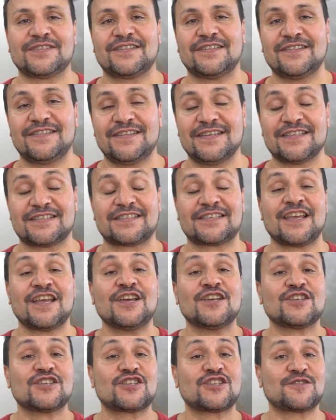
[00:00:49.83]
to this
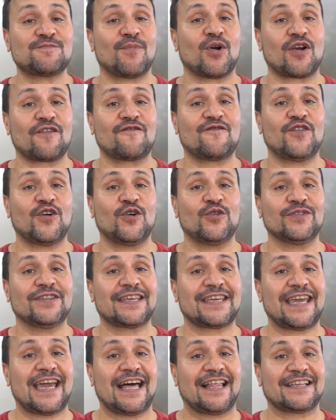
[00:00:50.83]
smartphone, the
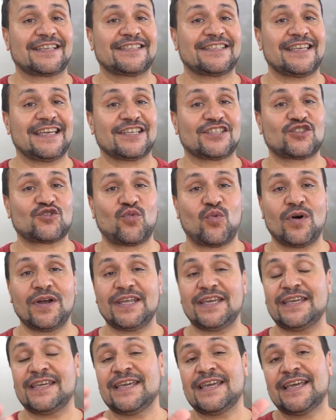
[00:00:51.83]
Galaxy
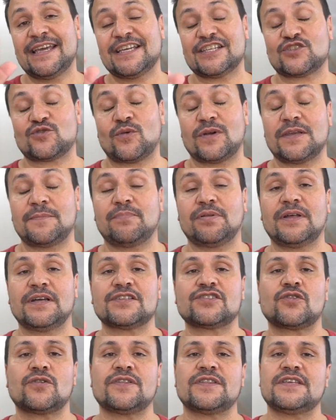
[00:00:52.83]
S20, S20
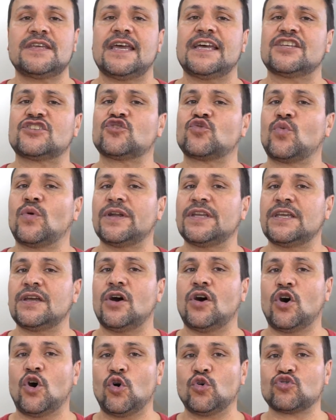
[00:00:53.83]
Plus, or the S20
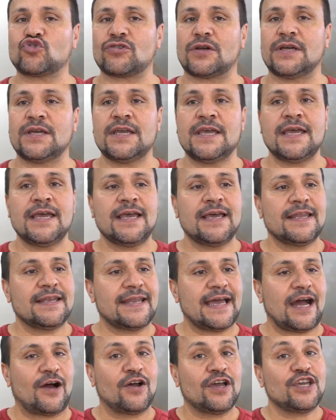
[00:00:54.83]
Ultra.
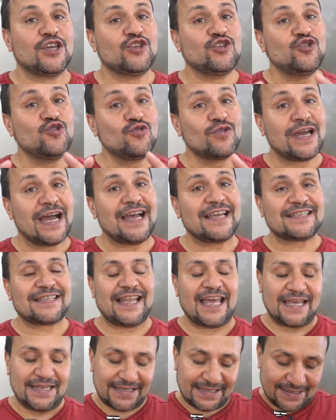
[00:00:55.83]
Now, you guys
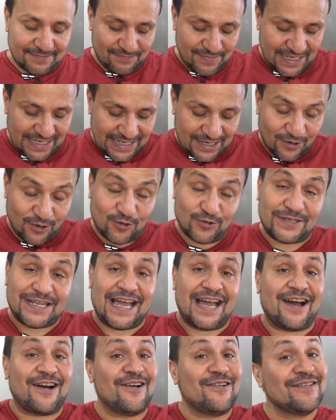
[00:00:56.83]
let me know
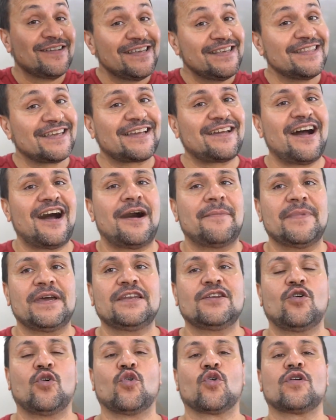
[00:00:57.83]
down in the
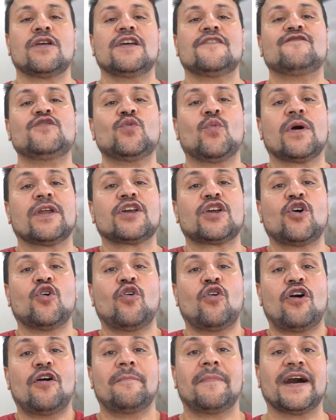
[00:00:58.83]
comment, or if you want to
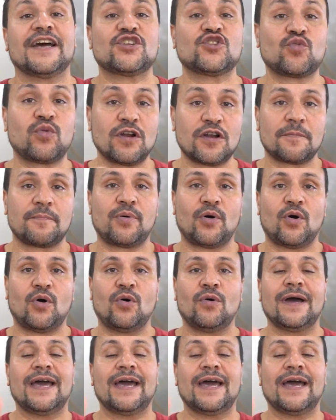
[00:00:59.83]
go on my Twitter poll